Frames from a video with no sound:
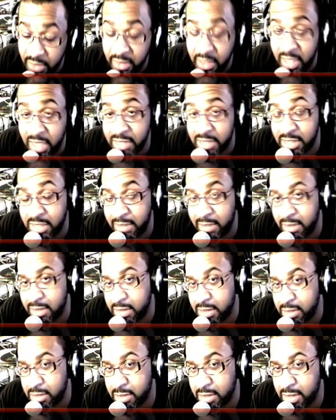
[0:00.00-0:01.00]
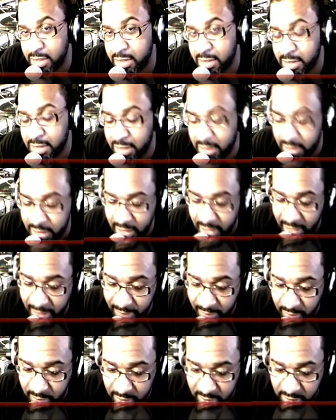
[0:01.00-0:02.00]
guys think about this little incident that
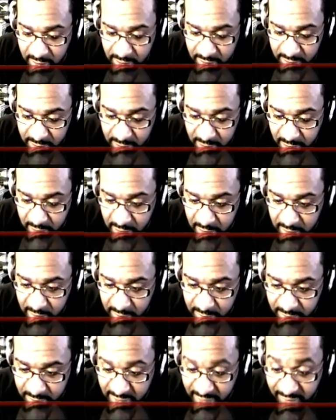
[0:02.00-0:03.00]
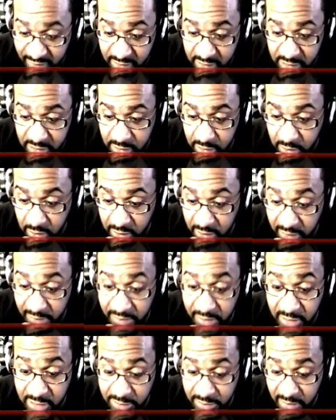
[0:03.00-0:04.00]
happened with this uh, seventeen-year-old getting
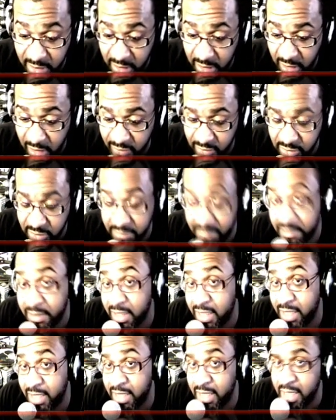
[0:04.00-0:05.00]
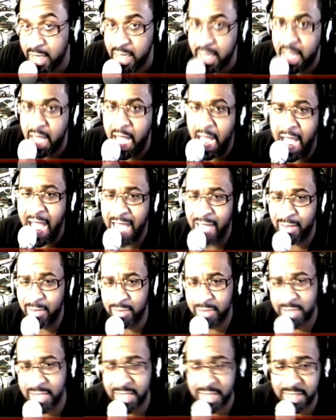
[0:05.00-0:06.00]
punched by the officer? But I don't
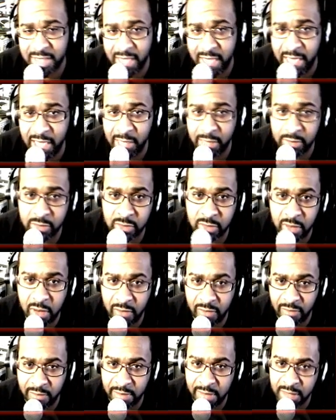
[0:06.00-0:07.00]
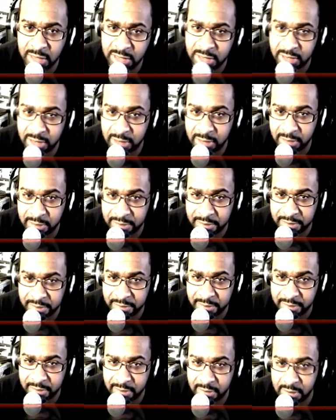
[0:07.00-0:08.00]
think that he was wrong for punching her.
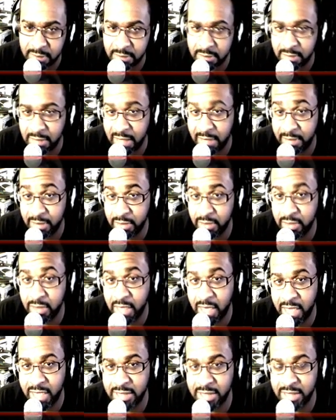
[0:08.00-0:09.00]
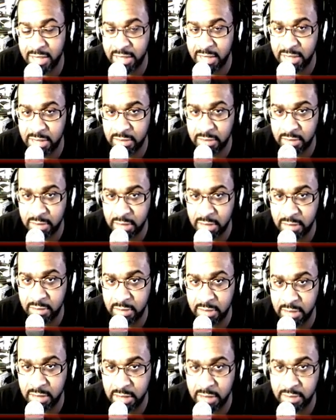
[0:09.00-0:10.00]
Maybe you guys think he's he,
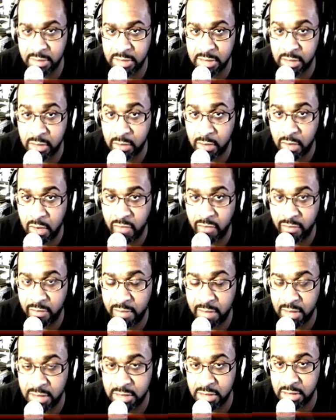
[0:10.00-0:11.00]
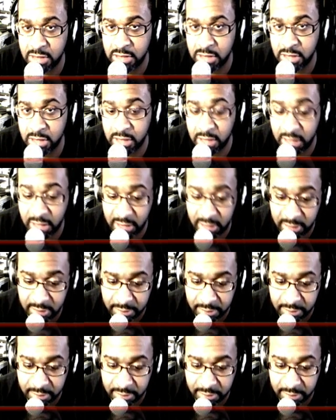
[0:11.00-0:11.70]
he was in the wrong for punching this young lady.